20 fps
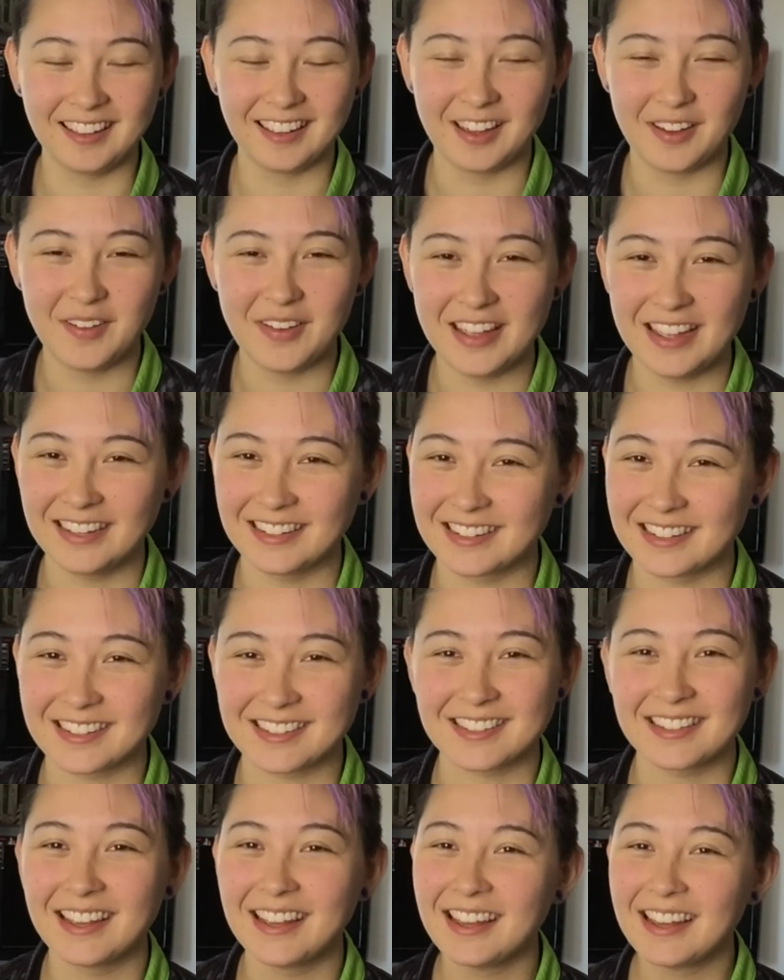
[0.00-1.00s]
I mean,
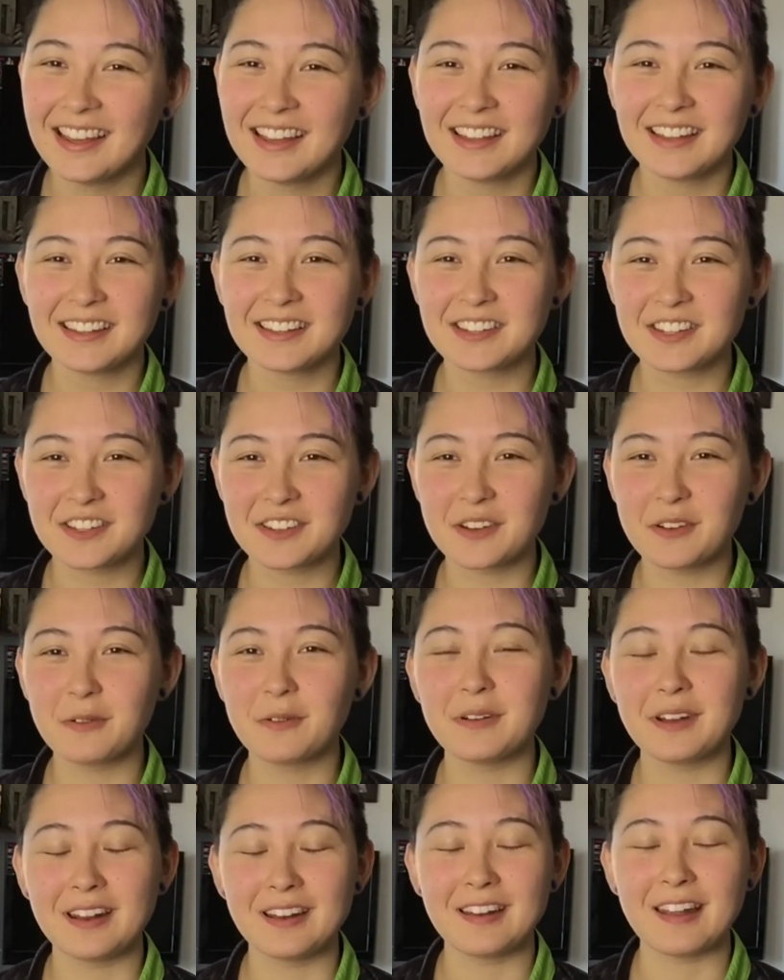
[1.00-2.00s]
just
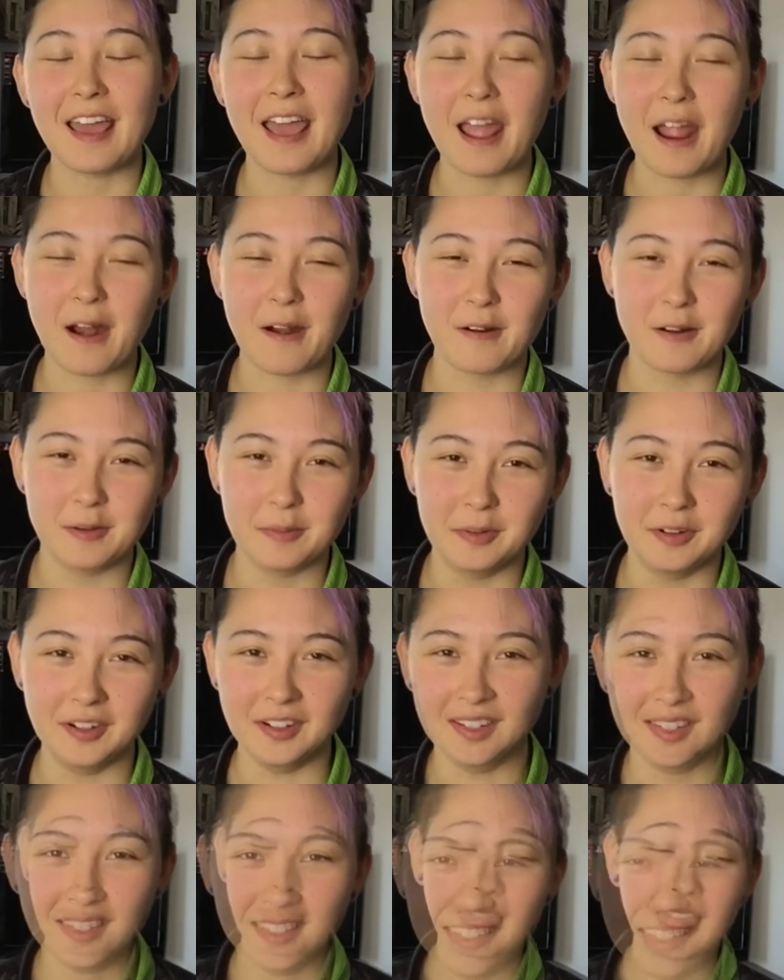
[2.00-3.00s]
shoot
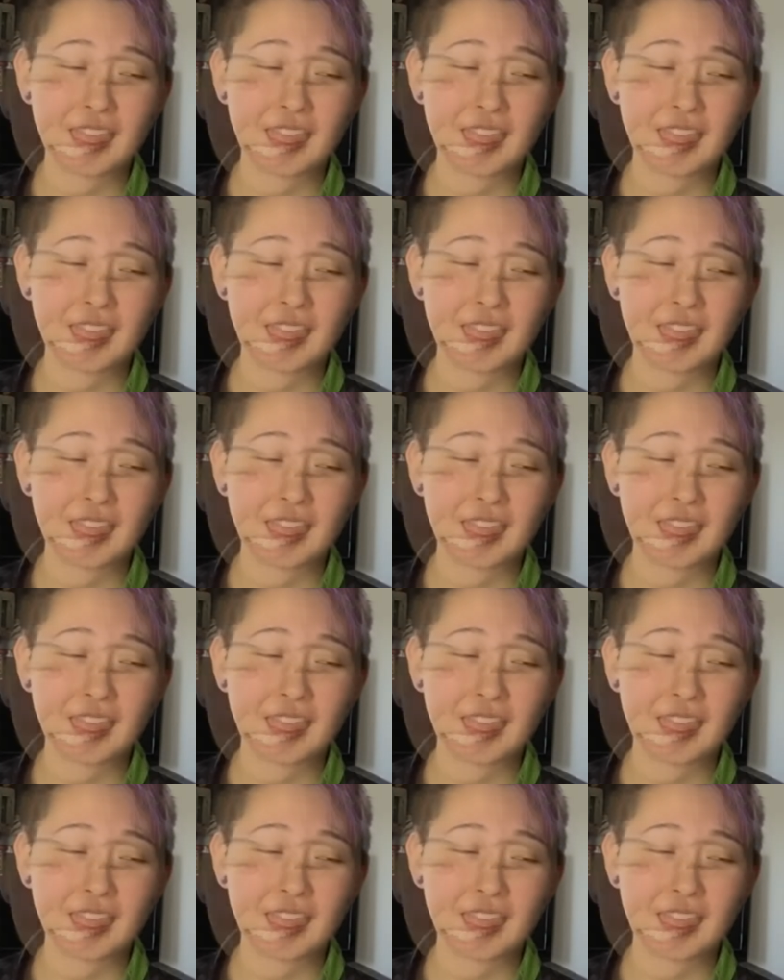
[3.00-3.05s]
terrible.